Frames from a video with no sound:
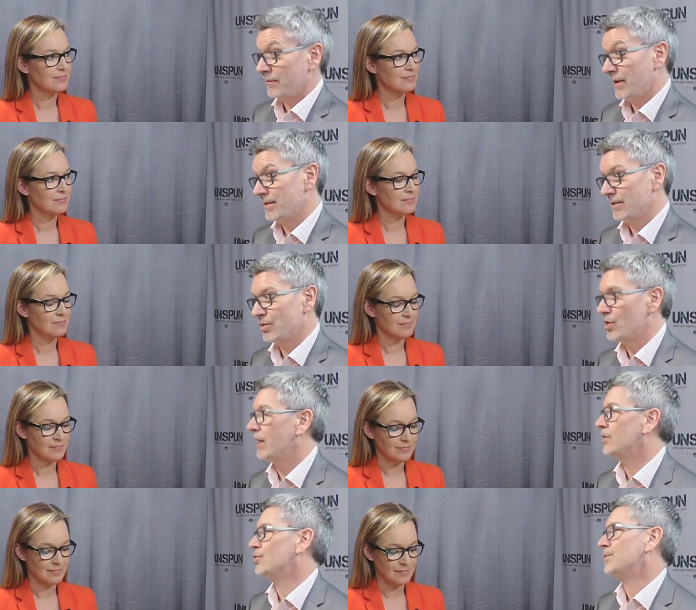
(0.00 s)
Speaker 1: it, facing this
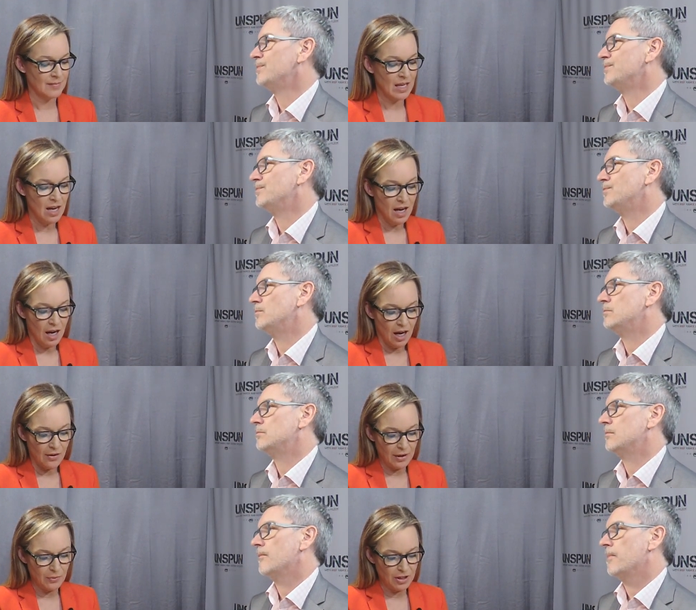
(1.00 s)
challenge.
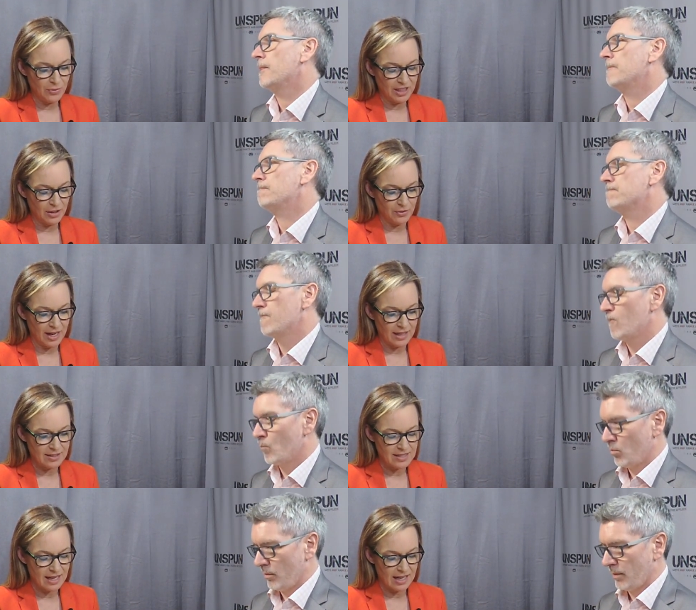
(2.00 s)
All right, where do we go
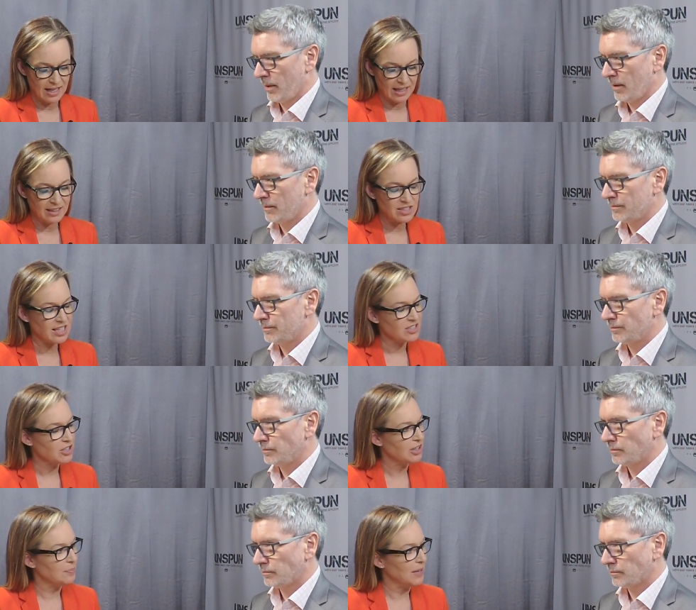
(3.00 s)
next? Let's
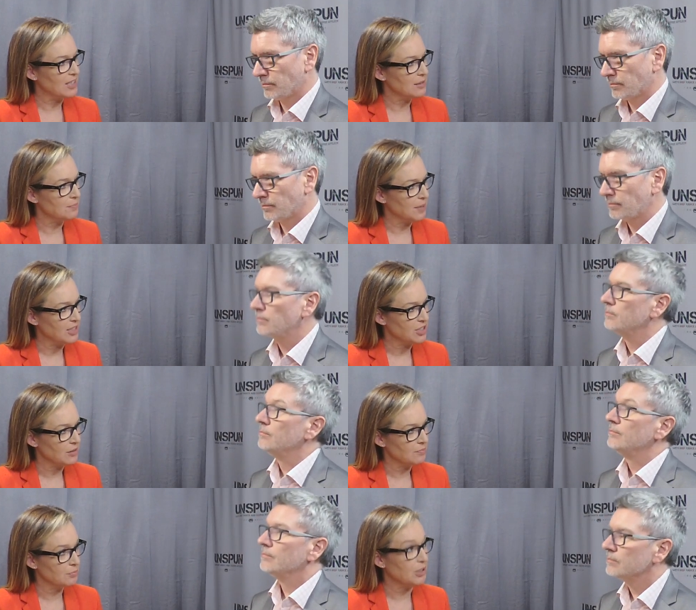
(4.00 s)
touch on the
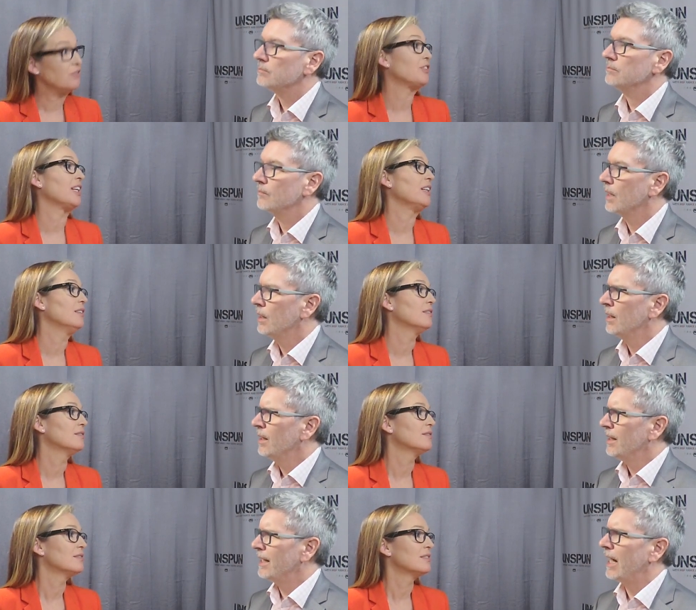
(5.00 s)
budget briefly.
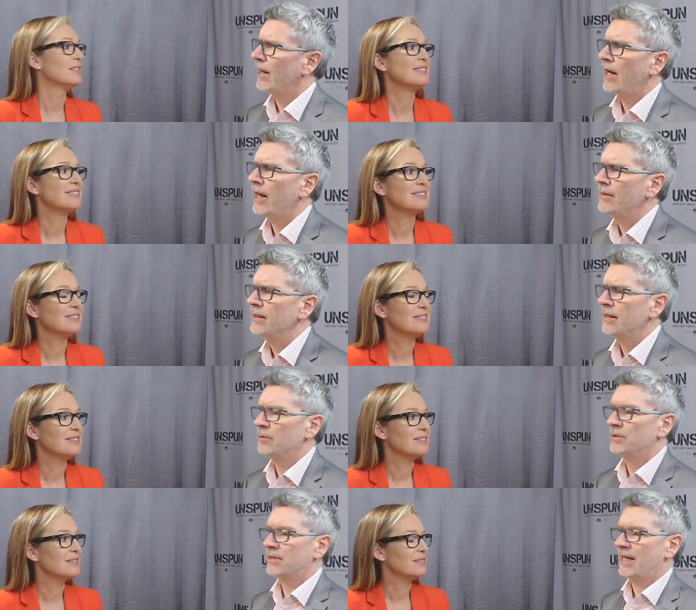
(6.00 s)
Speaker 2: Yeah, I think that
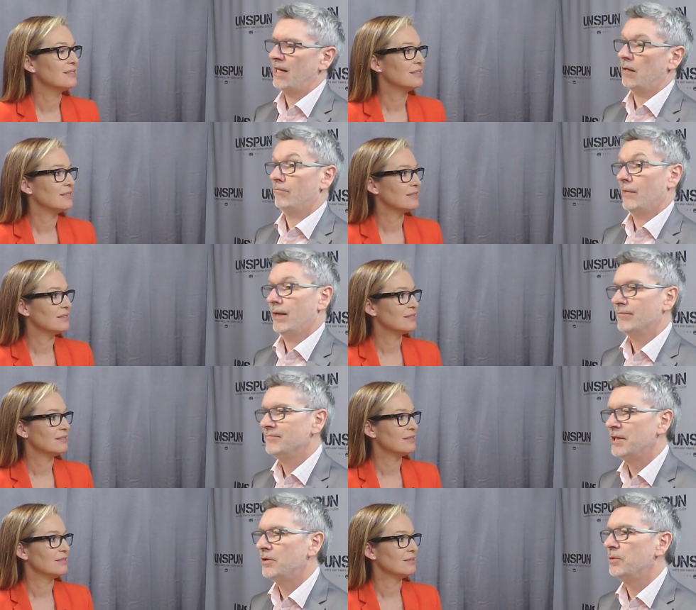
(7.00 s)
it was kind of,
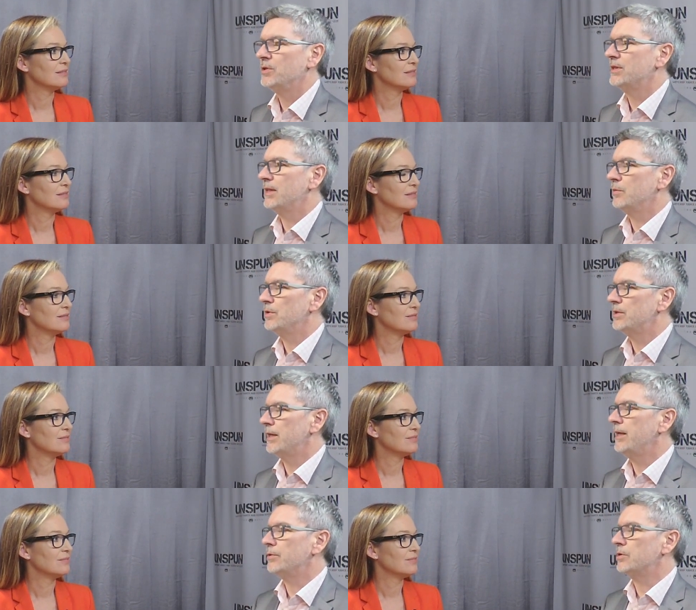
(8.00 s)
you know,
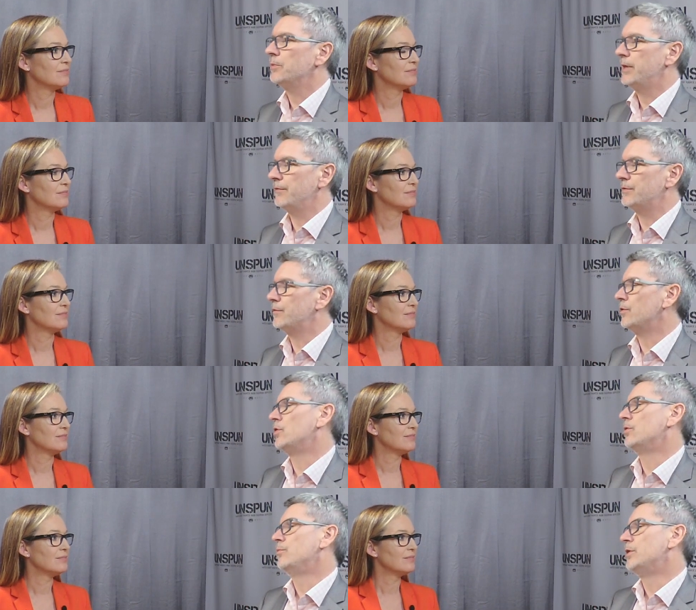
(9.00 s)
there's some gifts
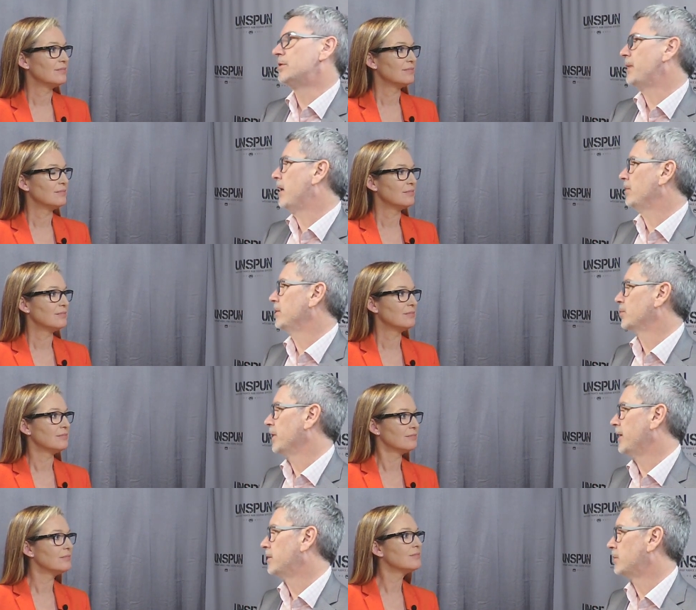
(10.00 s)
for municipalities
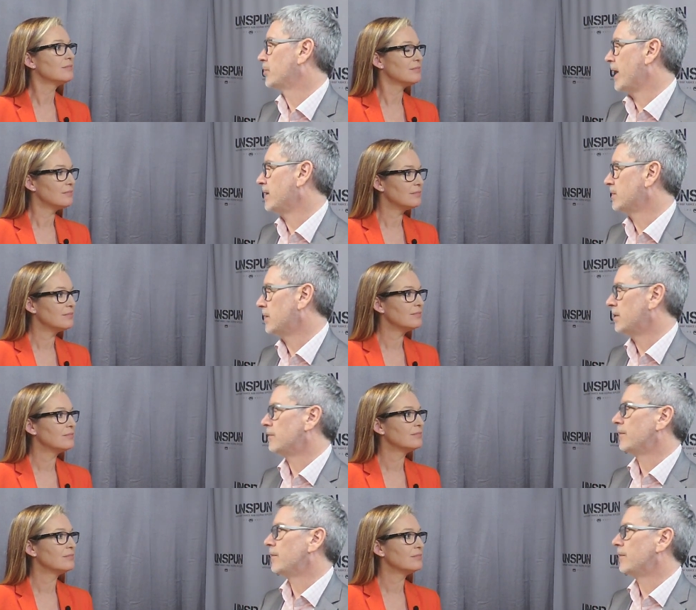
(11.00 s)
related to transit and